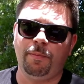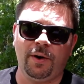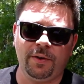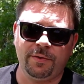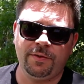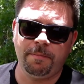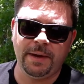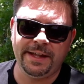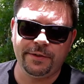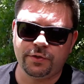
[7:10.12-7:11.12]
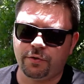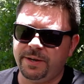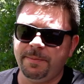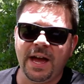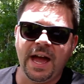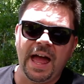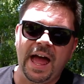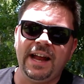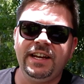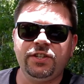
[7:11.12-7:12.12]
part of the mainstream,
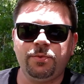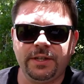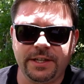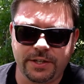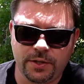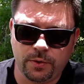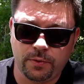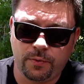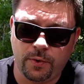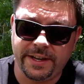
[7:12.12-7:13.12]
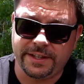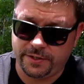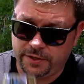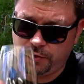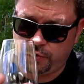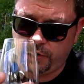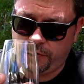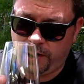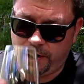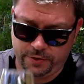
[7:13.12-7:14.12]
and this one is known for its
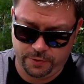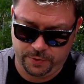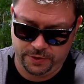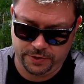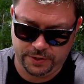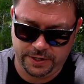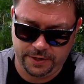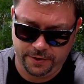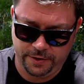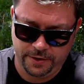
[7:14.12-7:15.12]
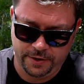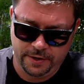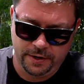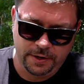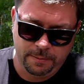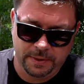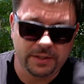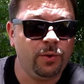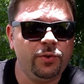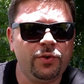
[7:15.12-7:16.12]
Shiraz, which is here,
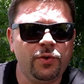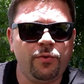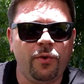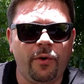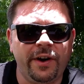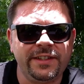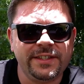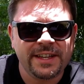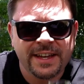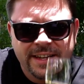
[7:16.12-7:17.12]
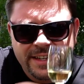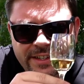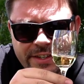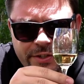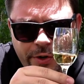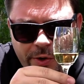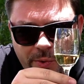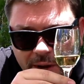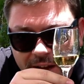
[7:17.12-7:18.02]
but also for its dessert